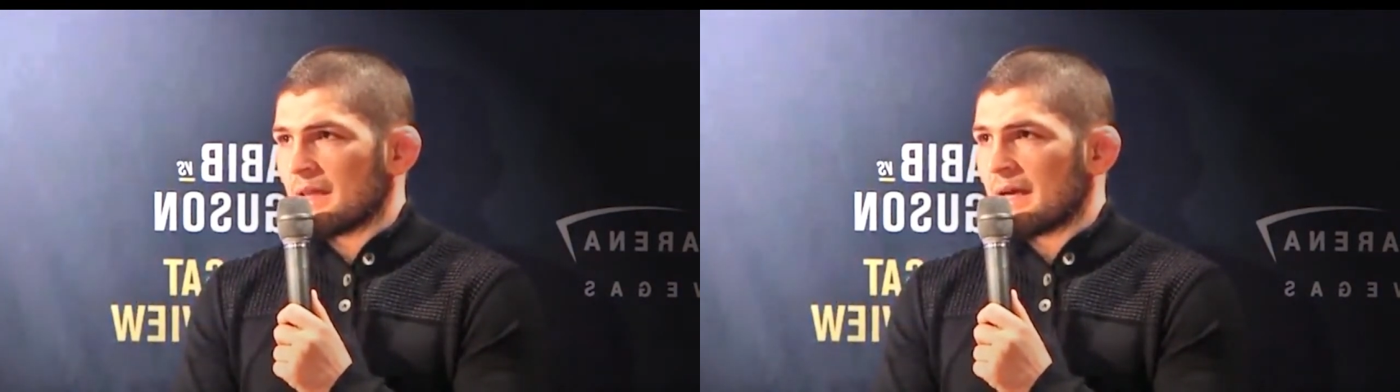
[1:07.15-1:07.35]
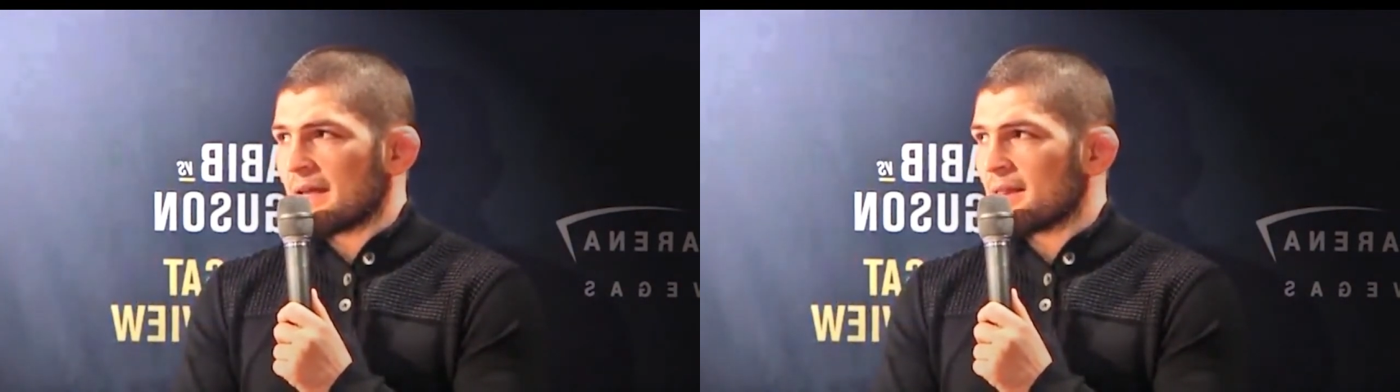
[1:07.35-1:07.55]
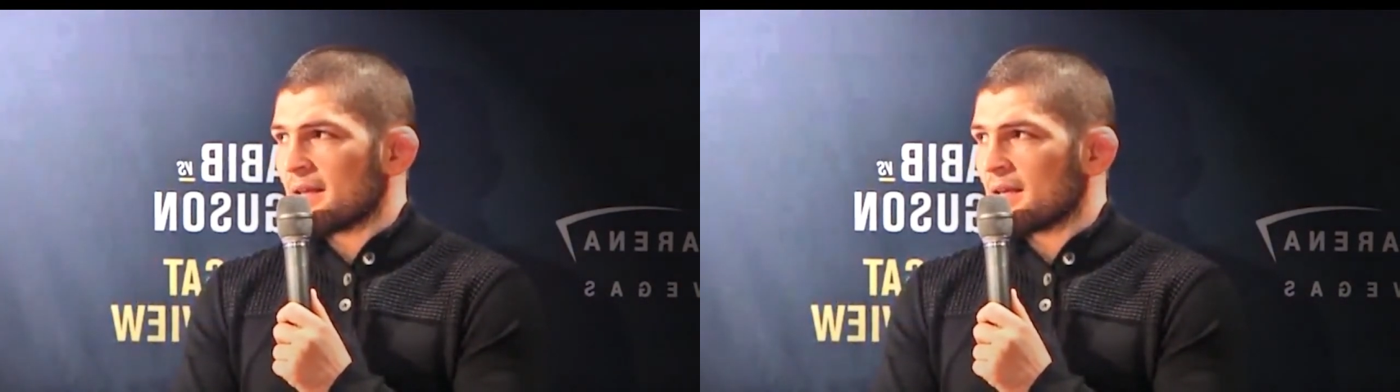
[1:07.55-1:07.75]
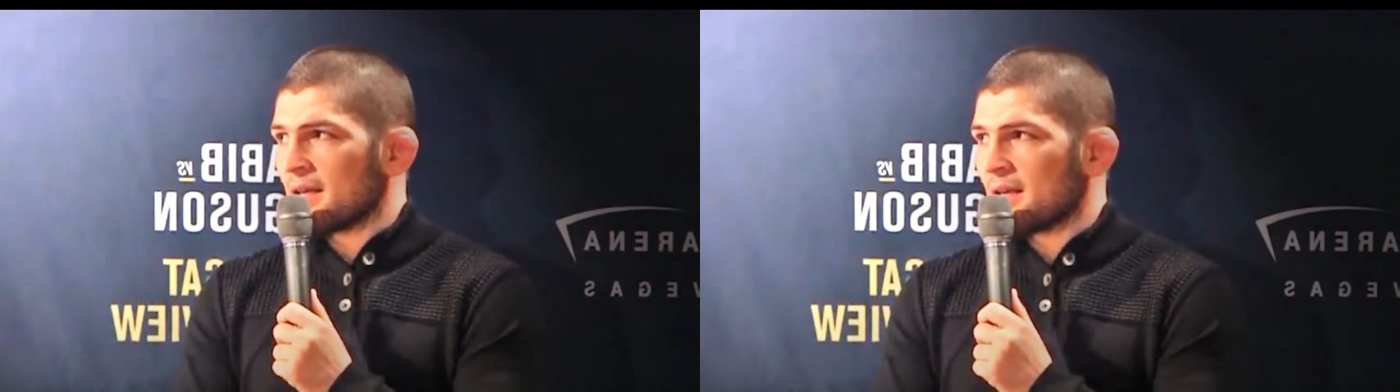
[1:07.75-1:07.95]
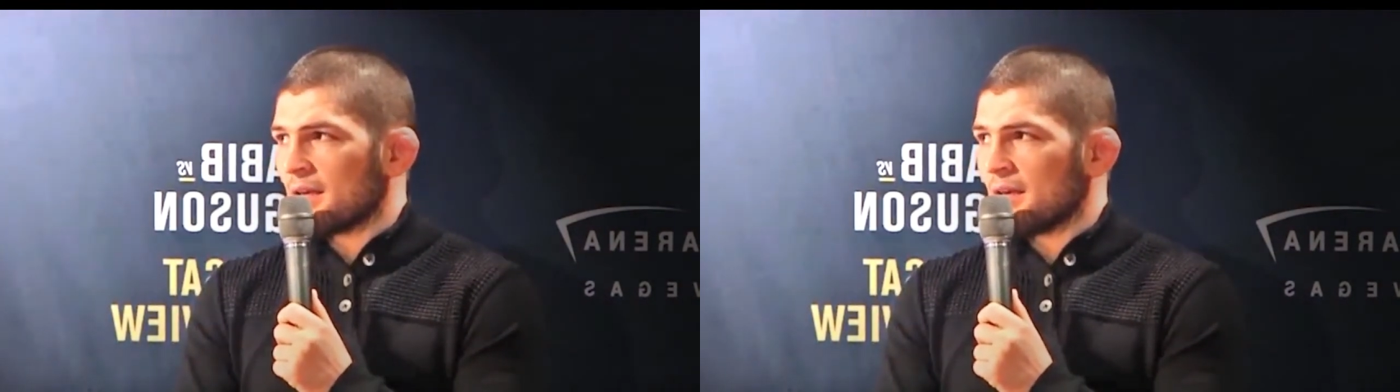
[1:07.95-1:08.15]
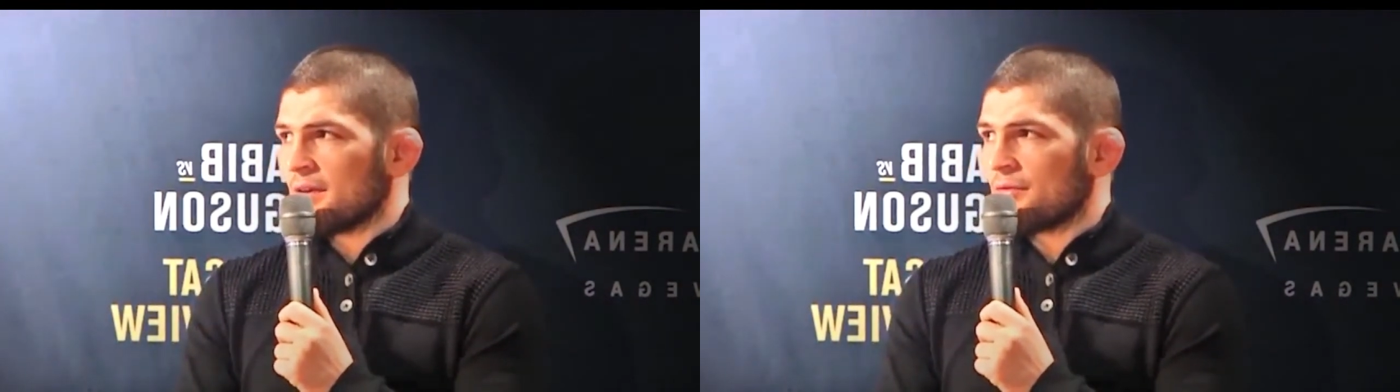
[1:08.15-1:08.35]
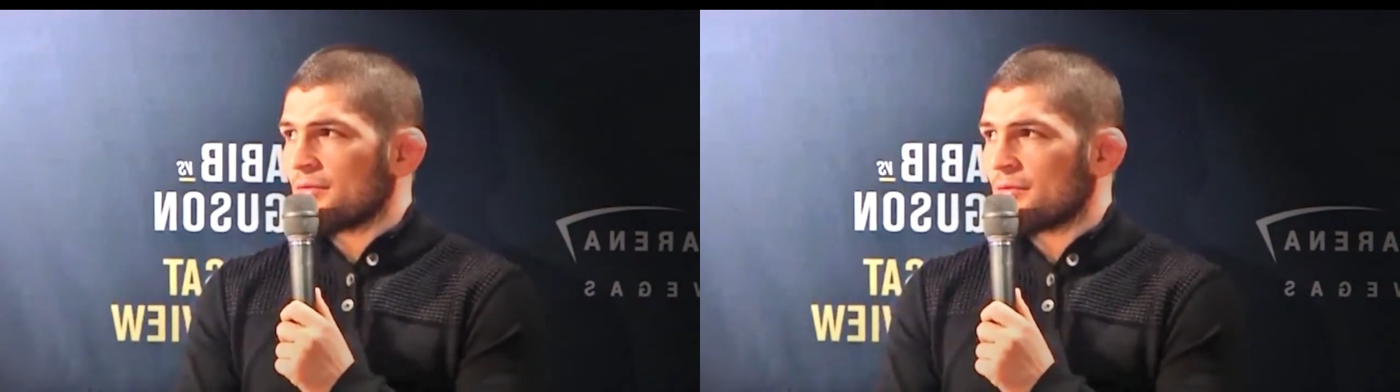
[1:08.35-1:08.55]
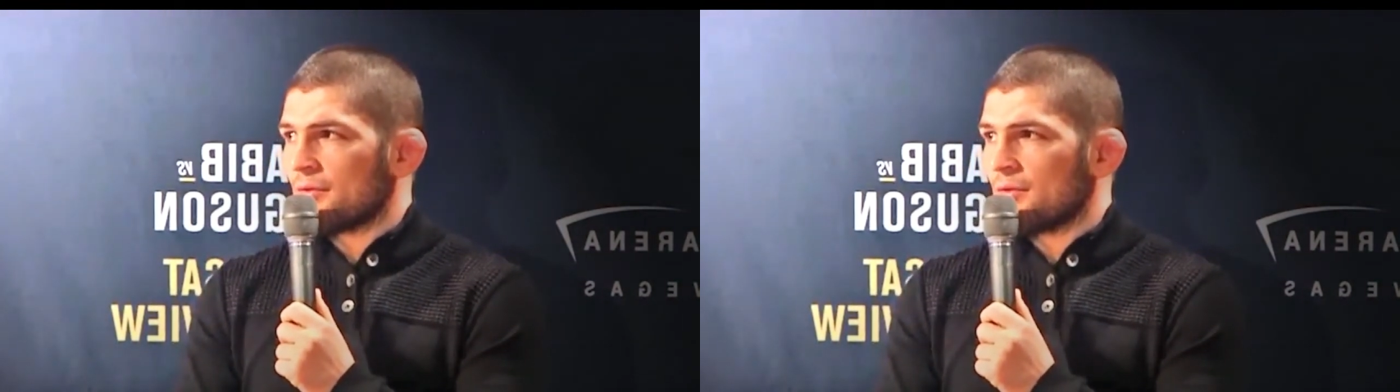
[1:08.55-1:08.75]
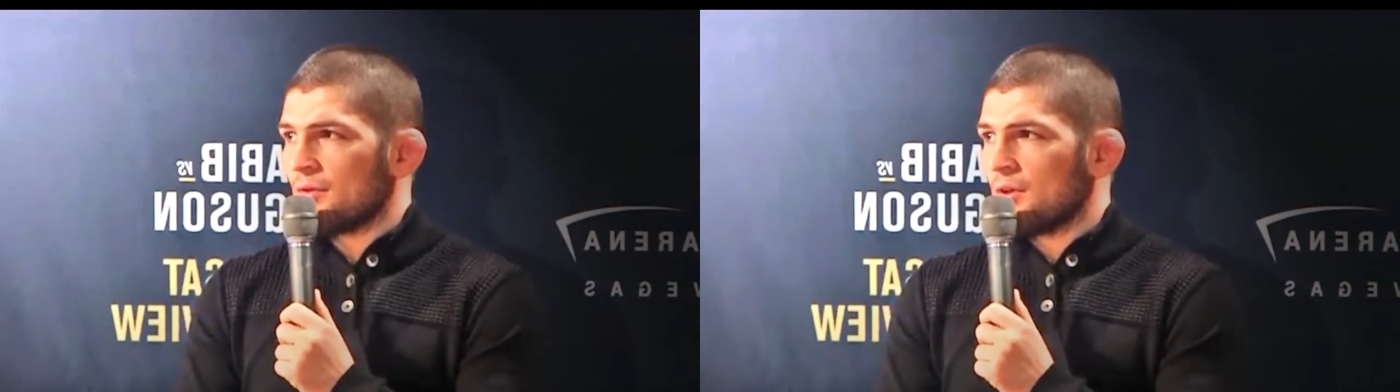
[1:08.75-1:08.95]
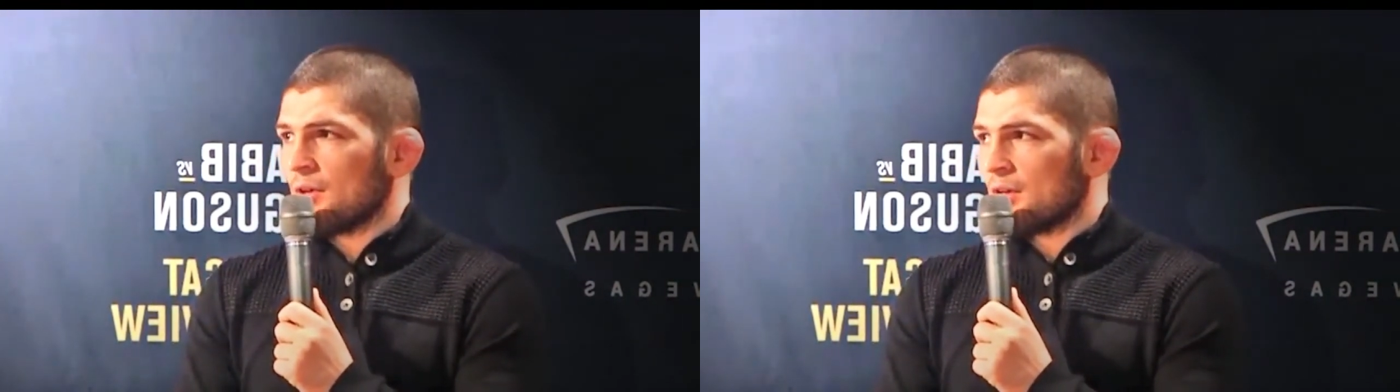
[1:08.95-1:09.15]
have crazy big fans, you know. But I
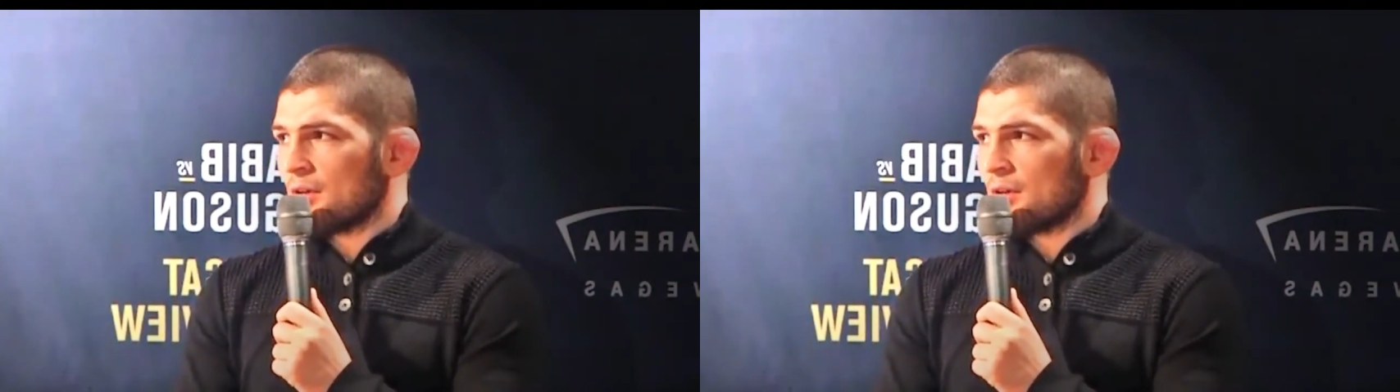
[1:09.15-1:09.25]
think